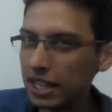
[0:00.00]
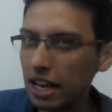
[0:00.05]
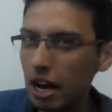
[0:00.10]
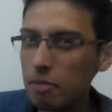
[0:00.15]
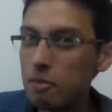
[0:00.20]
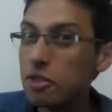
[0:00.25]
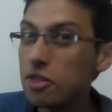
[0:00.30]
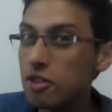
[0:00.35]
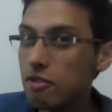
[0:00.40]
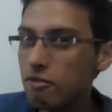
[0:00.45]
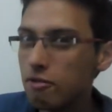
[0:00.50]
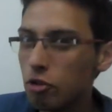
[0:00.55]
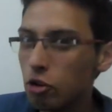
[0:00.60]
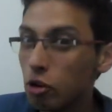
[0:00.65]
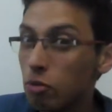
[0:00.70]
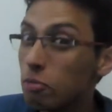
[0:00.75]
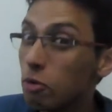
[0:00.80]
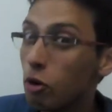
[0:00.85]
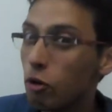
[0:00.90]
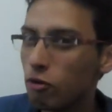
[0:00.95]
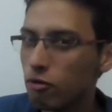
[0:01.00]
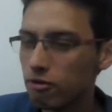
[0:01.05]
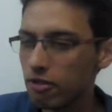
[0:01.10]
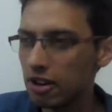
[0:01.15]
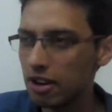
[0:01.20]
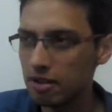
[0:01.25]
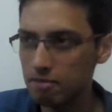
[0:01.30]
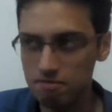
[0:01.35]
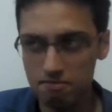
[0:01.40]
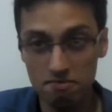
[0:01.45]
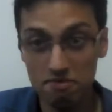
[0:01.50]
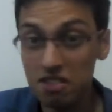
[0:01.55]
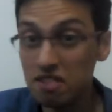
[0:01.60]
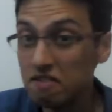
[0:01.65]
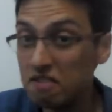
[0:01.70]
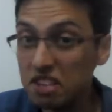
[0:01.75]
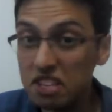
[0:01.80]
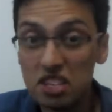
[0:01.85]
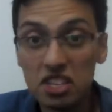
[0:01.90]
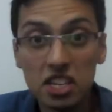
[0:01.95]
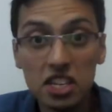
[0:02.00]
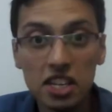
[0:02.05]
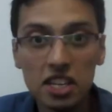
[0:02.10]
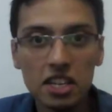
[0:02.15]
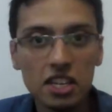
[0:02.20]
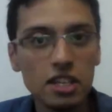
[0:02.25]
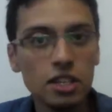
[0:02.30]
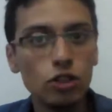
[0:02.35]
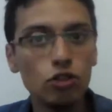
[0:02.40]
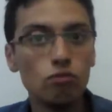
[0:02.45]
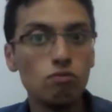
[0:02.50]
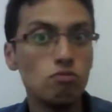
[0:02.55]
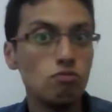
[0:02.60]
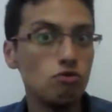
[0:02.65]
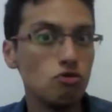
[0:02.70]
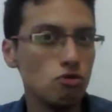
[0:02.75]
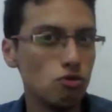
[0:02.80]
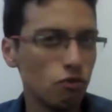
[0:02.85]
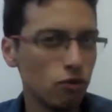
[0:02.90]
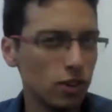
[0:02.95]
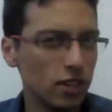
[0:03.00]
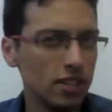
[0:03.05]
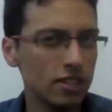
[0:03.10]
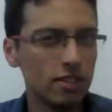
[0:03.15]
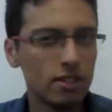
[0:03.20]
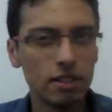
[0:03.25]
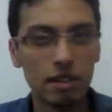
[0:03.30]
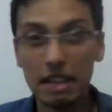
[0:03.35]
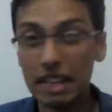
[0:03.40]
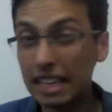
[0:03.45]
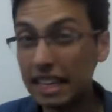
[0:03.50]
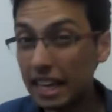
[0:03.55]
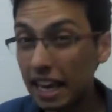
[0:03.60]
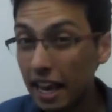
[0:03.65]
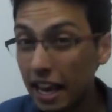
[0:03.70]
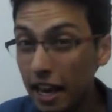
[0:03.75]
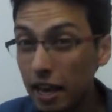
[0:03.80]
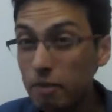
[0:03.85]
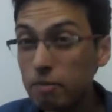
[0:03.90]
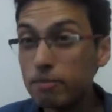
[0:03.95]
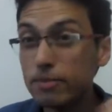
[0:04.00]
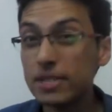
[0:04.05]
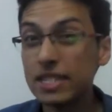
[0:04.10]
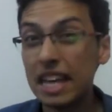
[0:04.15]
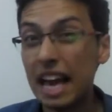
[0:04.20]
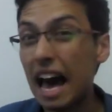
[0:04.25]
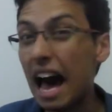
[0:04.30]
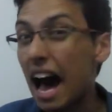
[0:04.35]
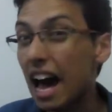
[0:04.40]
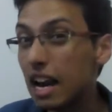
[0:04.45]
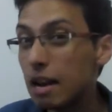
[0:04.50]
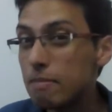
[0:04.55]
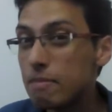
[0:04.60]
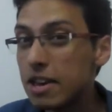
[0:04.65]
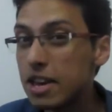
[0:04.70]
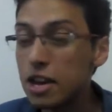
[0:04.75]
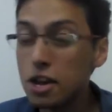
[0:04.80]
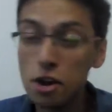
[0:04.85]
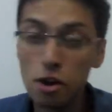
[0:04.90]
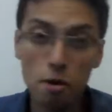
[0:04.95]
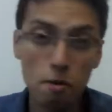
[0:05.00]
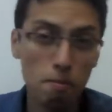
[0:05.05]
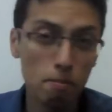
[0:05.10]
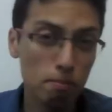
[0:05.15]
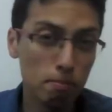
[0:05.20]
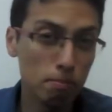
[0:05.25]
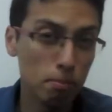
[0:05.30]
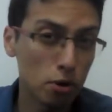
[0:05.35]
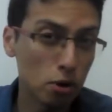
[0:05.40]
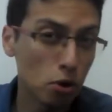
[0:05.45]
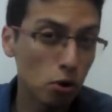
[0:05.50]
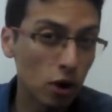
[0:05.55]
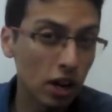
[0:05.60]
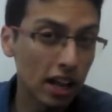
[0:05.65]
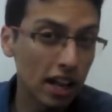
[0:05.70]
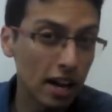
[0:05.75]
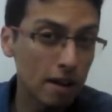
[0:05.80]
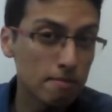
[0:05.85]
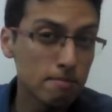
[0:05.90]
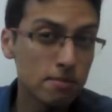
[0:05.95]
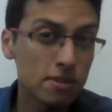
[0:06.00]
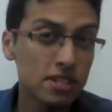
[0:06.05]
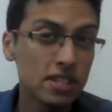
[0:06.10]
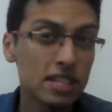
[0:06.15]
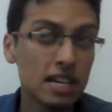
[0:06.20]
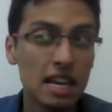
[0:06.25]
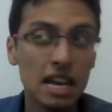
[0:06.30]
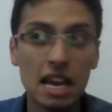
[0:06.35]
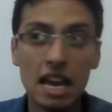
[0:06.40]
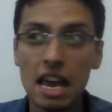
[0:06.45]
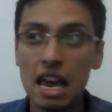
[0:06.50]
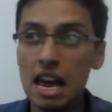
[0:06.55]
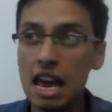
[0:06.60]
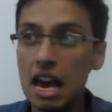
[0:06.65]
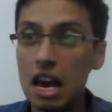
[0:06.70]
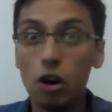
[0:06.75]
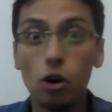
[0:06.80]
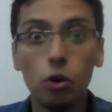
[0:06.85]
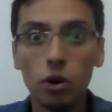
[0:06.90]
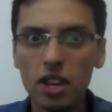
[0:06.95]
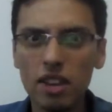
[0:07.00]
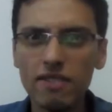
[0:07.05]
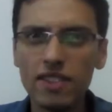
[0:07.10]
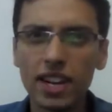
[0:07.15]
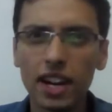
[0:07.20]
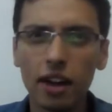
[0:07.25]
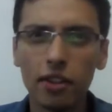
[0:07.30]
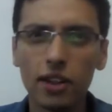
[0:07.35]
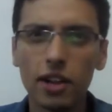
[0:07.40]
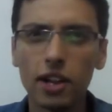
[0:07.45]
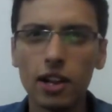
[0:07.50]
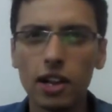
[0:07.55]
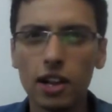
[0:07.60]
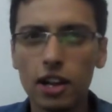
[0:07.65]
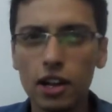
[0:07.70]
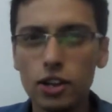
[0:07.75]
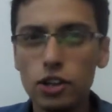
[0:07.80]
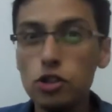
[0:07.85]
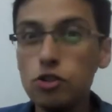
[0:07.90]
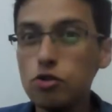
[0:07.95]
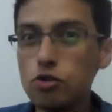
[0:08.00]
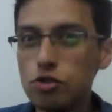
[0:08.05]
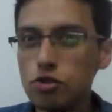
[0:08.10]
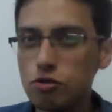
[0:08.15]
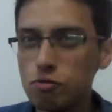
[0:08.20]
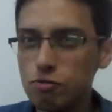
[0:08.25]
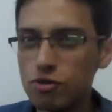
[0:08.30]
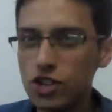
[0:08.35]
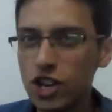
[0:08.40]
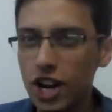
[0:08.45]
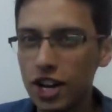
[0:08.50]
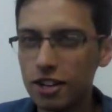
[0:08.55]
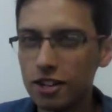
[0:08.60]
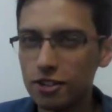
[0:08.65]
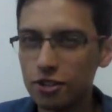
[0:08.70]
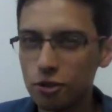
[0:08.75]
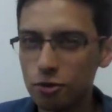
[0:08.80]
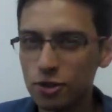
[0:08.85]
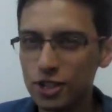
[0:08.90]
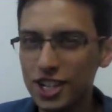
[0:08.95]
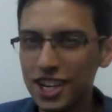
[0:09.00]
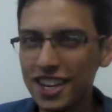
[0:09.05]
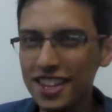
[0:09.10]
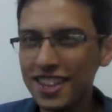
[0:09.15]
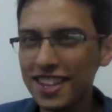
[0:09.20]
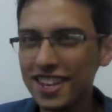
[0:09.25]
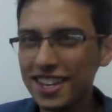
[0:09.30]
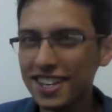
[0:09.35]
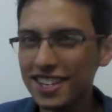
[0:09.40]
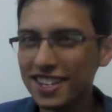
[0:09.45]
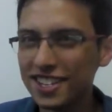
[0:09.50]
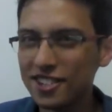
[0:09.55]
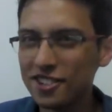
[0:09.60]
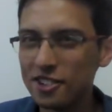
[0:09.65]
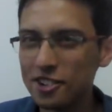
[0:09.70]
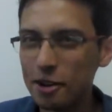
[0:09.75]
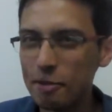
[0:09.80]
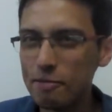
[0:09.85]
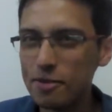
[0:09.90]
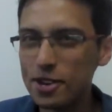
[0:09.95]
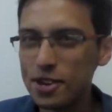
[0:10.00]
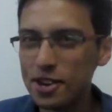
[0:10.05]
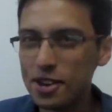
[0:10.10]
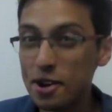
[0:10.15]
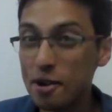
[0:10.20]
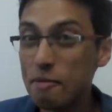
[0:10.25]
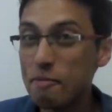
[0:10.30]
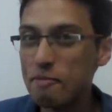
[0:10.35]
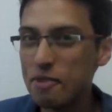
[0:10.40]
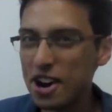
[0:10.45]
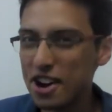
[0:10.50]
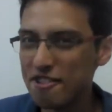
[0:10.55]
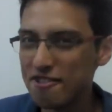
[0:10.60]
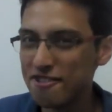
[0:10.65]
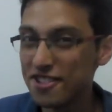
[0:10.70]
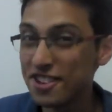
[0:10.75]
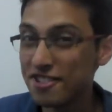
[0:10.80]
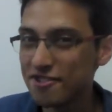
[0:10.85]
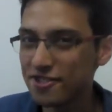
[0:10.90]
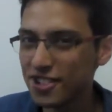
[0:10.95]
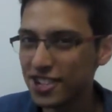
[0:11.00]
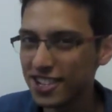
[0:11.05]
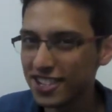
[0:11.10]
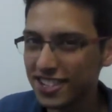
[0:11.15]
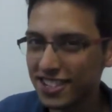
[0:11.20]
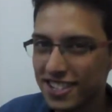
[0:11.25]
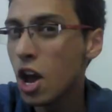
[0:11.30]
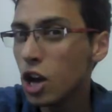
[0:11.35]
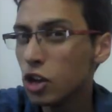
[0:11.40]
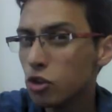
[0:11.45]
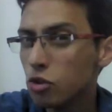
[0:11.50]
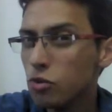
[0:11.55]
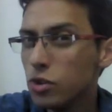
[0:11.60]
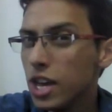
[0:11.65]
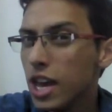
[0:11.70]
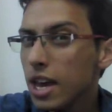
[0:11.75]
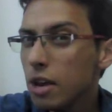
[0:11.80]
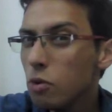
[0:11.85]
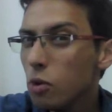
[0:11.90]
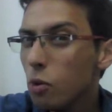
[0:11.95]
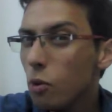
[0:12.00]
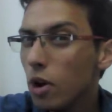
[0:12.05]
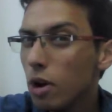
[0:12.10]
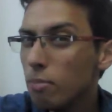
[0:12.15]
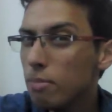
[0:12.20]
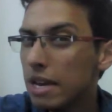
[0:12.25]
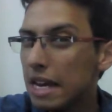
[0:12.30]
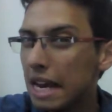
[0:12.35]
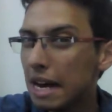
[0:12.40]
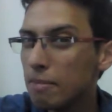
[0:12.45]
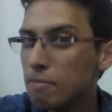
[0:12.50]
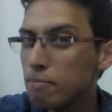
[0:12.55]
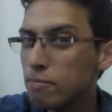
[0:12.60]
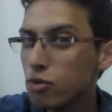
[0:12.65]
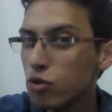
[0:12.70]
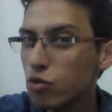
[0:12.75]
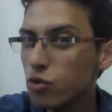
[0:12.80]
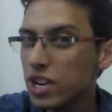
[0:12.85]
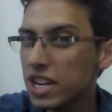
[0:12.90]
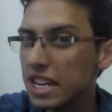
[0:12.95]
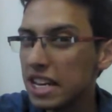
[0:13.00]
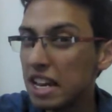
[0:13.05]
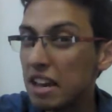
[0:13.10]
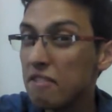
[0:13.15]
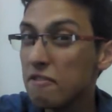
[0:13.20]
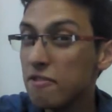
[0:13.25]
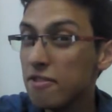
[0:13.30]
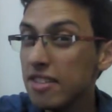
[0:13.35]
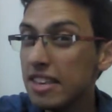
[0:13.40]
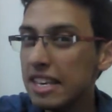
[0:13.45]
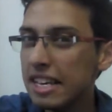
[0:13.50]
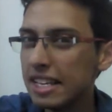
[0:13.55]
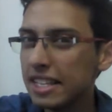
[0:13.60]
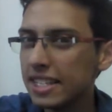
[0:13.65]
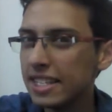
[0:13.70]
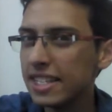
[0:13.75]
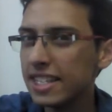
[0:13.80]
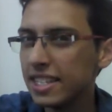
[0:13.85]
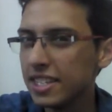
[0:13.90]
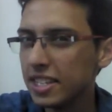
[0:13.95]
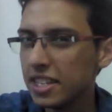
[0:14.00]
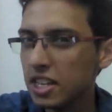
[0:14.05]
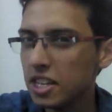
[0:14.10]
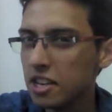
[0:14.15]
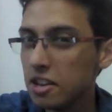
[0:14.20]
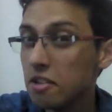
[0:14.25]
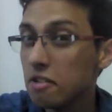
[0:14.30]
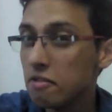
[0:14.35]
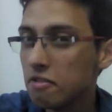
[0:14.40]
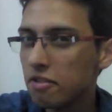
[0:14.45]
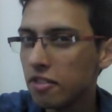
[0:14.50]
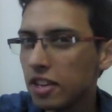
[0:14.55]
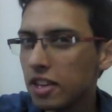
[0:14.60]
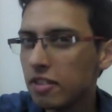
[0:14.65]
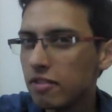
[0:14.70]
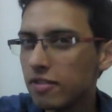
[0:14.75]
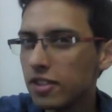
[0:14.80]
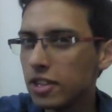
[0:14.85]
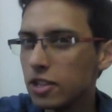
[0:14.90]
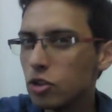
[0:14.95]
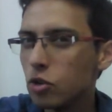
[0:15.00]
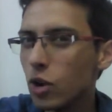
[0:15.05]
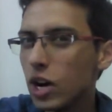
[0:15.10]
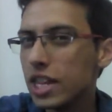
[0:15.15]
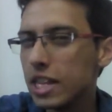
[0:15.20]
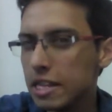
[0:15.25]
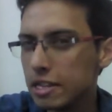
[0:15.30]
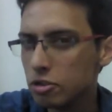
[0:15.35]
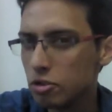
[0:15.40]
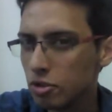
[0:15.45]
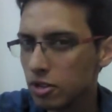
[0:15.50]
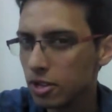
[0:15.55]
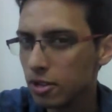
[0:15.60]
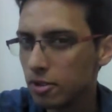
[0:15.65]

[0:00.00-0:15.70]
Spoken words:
come in the form of TV series, movies, games, anime, programs, or even other YouTube channels, which I think is gonna be my favorite. Today we will be lampooning VSDC free video editor.